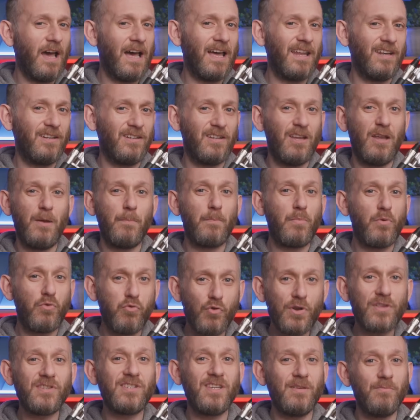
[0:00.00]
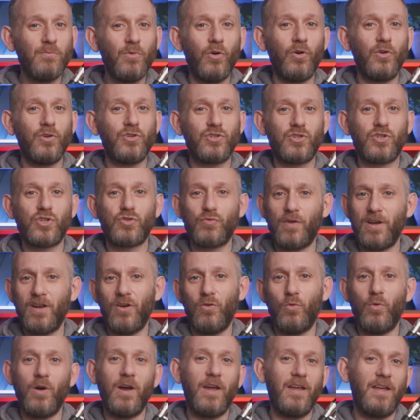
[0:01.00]
And pretty much straight
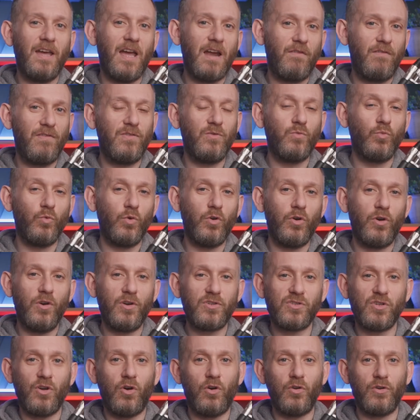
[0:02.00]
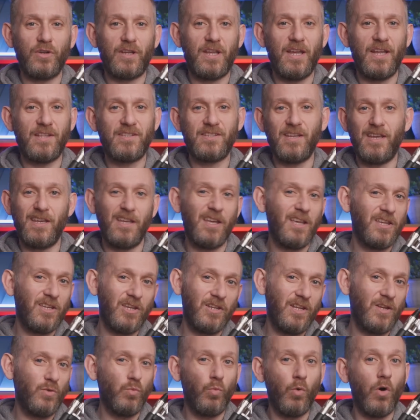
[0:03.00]
away, everything works on Kitty.
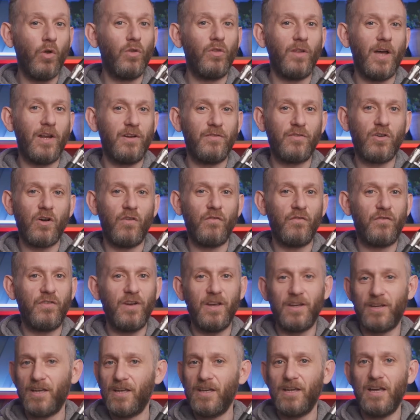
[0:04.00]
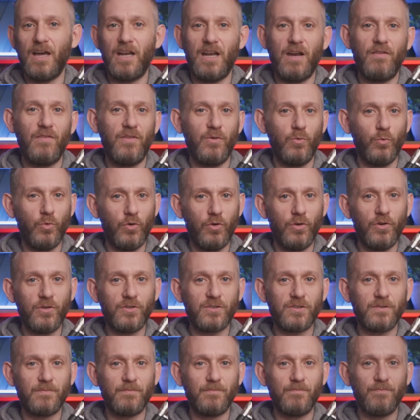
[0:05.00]
You need one line of config and everything
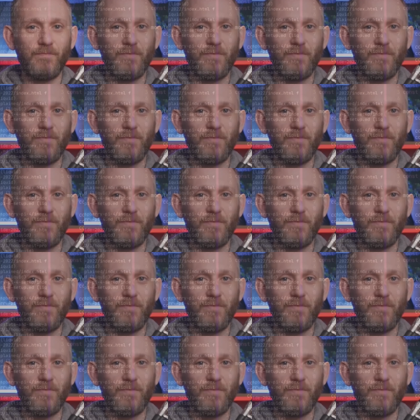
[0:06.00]
works.